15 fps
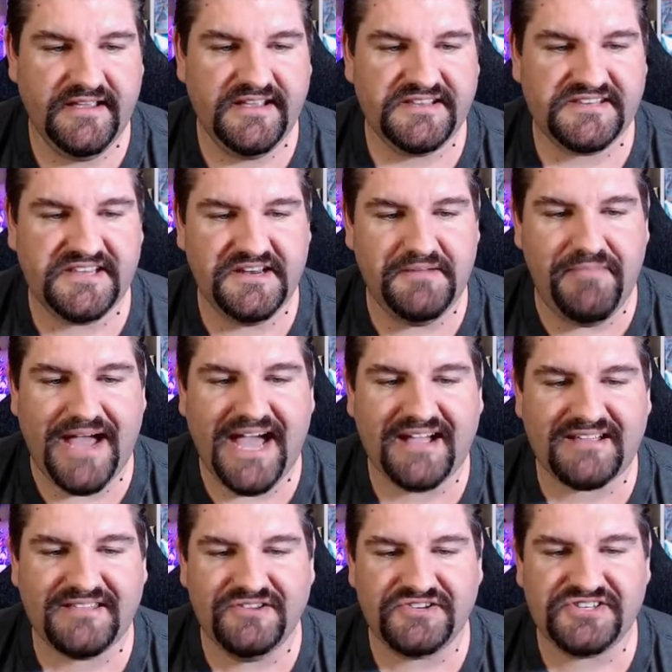Send them back.
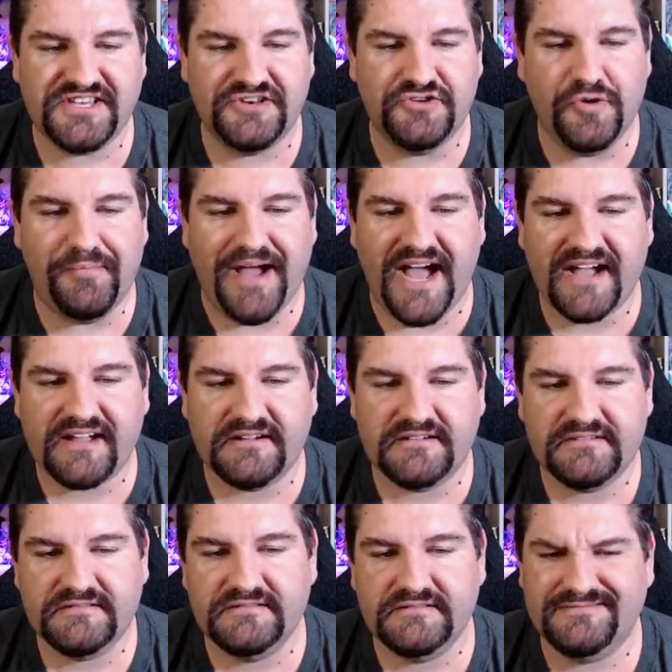They'll send you a pack.
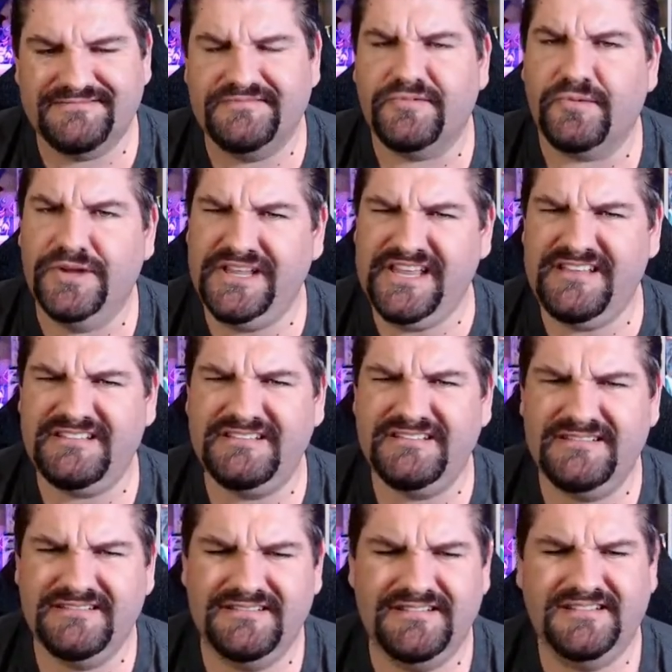Really?
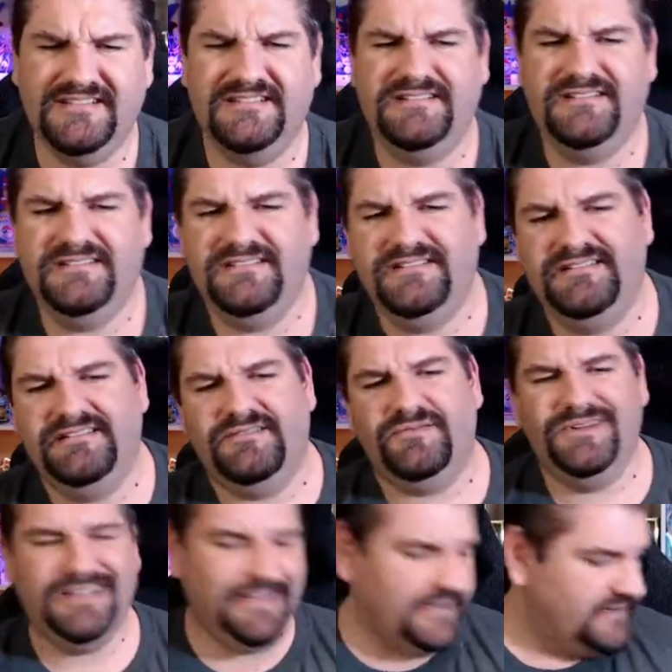
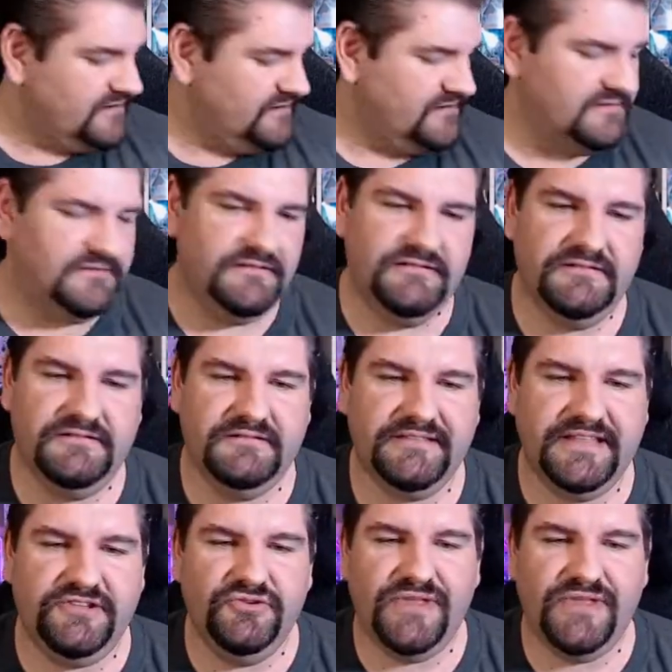Really? They do